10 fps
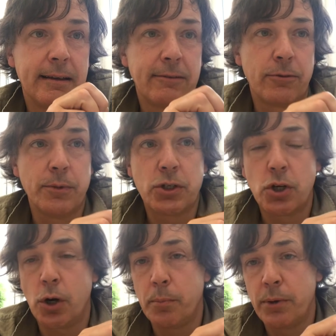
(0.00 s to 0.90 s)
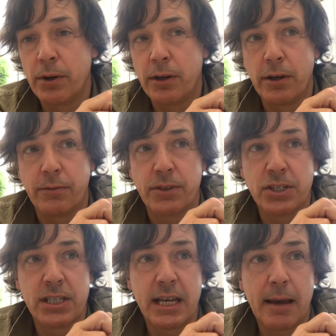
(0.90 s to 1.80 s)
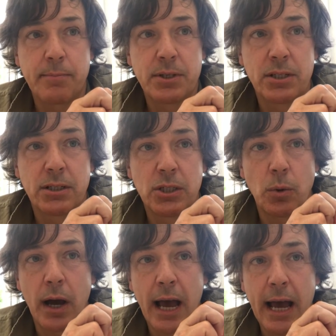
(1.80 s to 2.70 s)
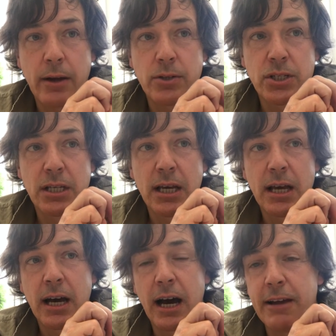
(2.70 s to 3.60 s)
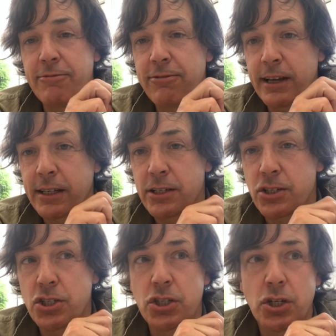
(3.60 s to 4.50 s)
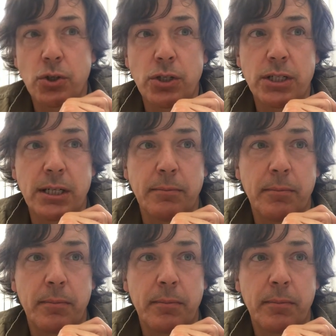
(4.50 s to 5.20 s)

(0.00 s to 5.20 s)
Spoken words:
From the top of the steps to our house, I flicked a stone at him.